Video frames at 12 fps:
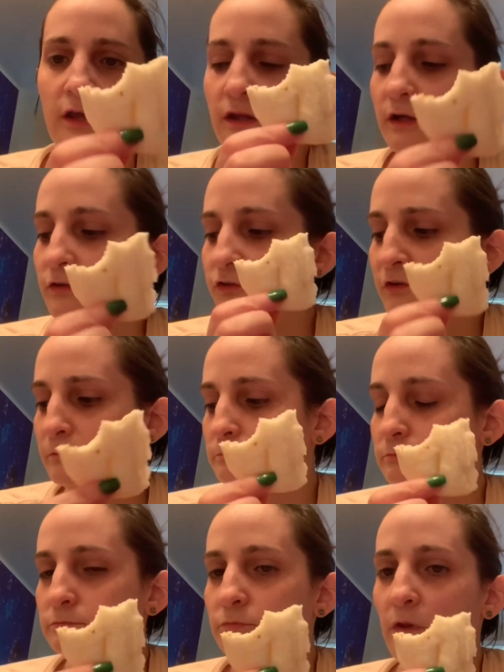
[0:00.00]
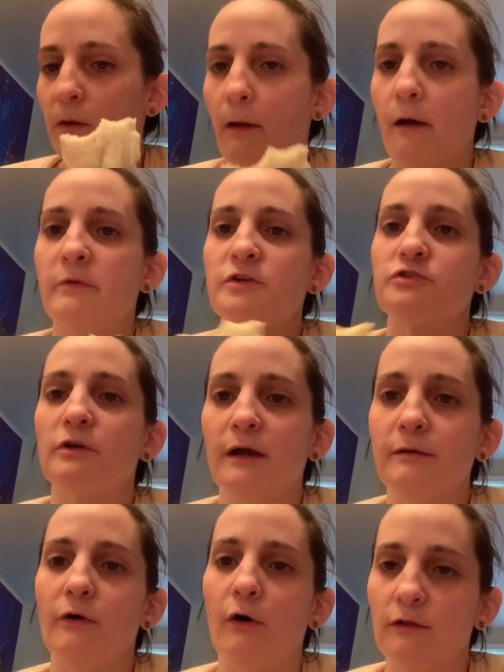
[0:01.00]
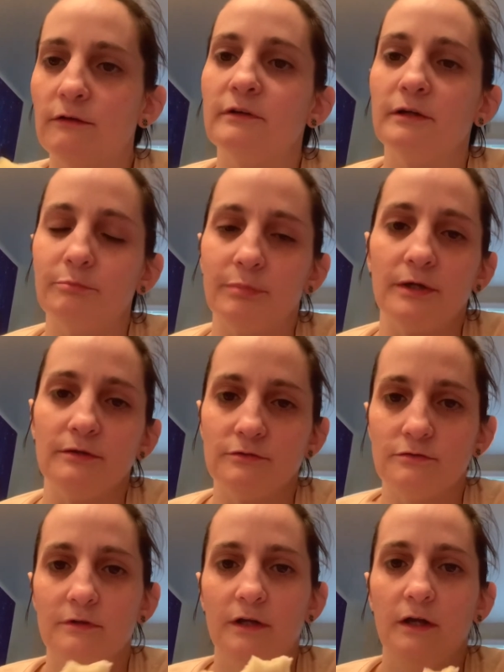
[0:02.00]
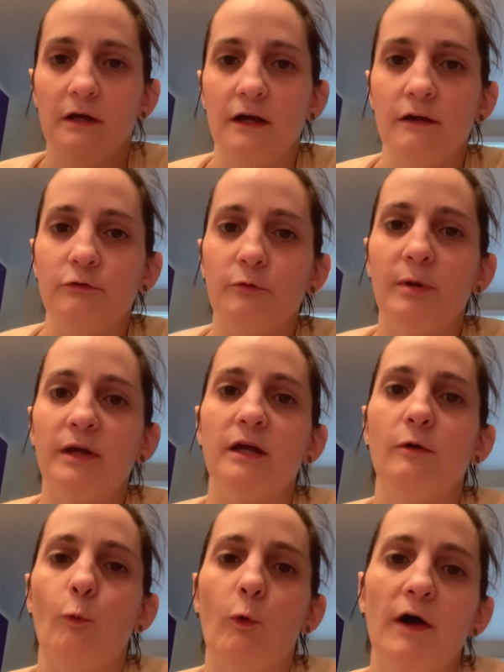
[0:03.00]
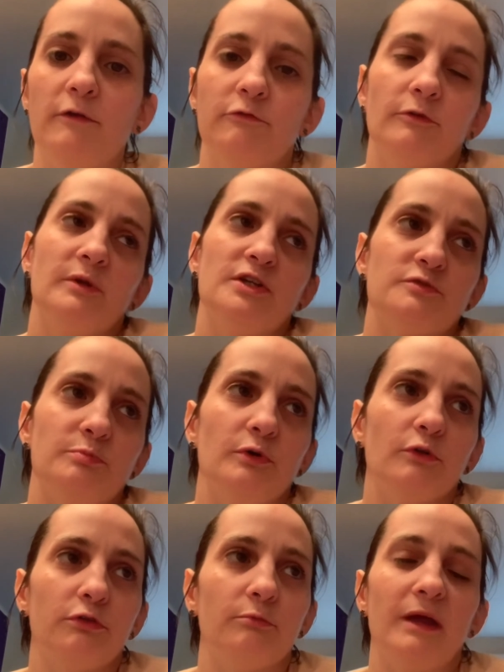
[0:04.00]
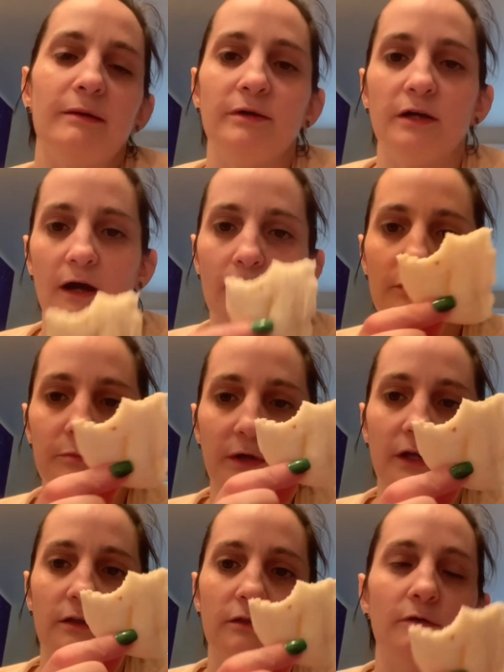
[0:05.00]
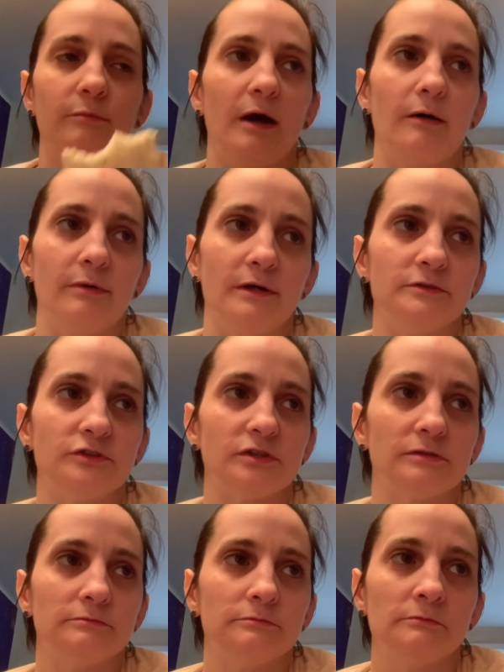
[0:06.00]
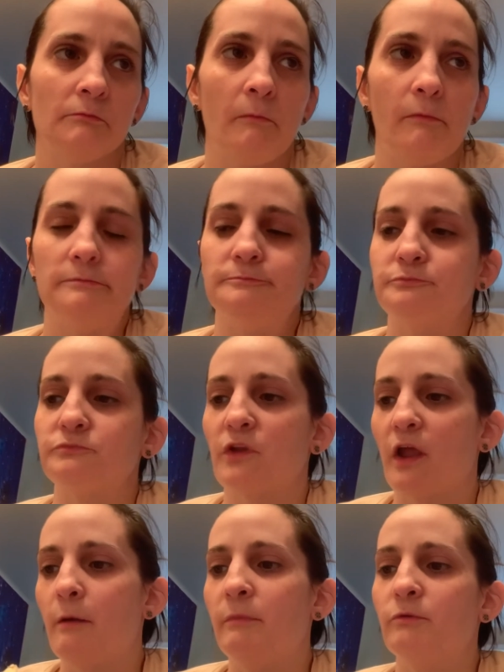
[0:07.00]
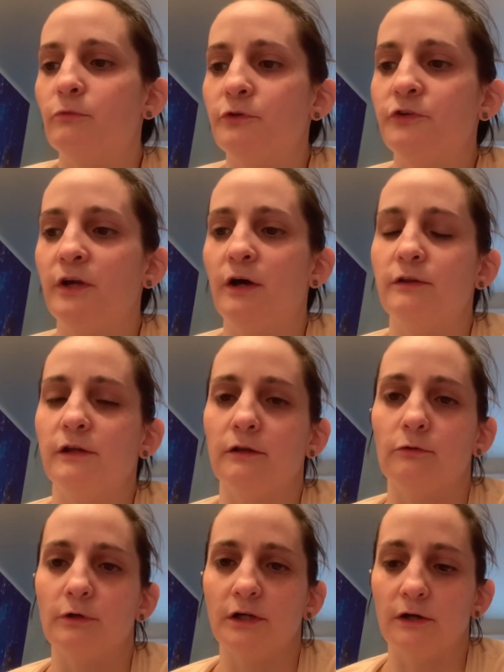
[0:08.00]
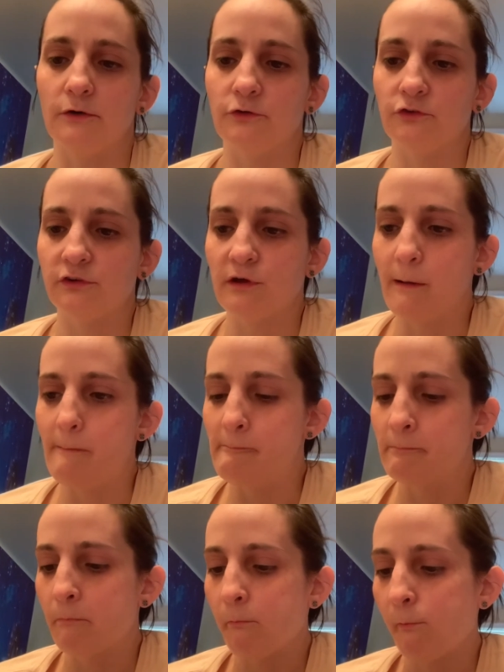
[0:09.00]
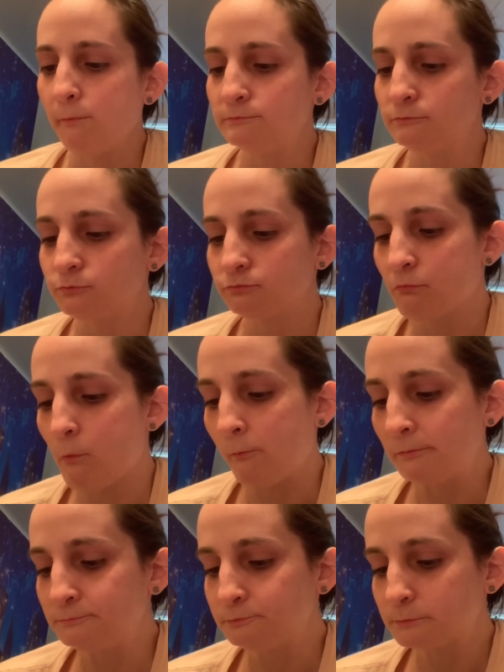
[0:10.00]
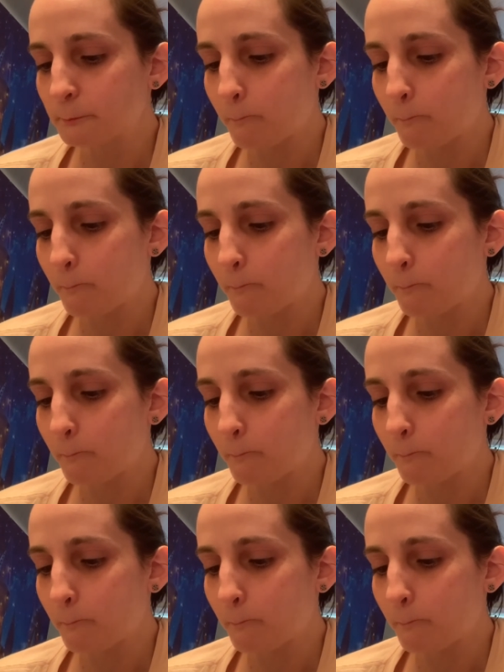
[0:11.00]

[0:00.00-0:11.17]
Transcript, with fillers: these. Yeah. I mean, try all of it, but if you're picking one from each booth, maybe I would pick the bao buns. Yeah. We haven't tried the I mean, we'll see how the other one goes. pancakes yet, but yeah